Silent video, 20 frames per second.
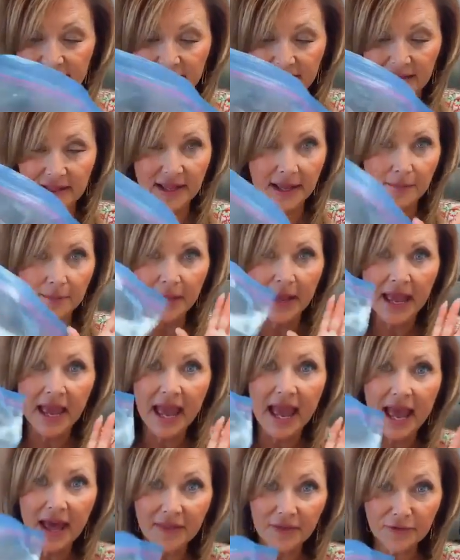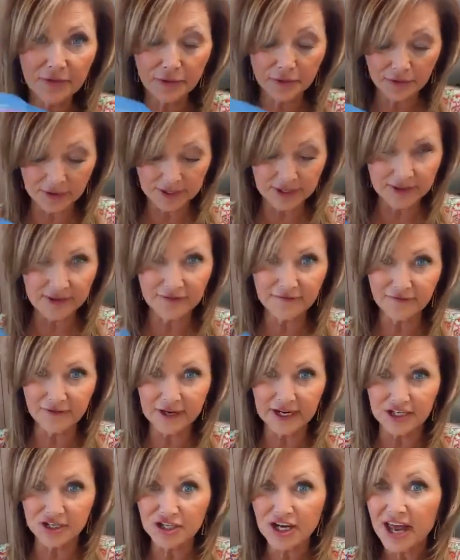doesn't clump, and threw it in the
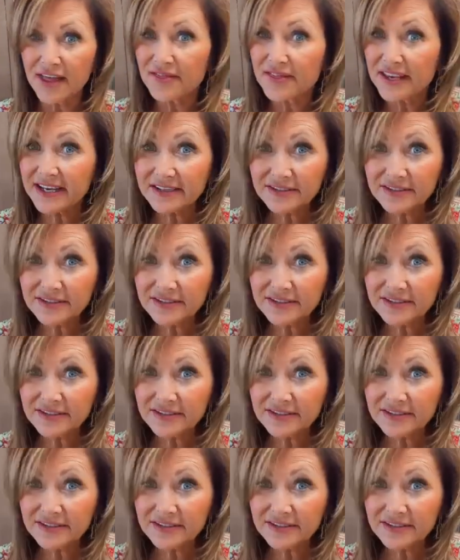fridge.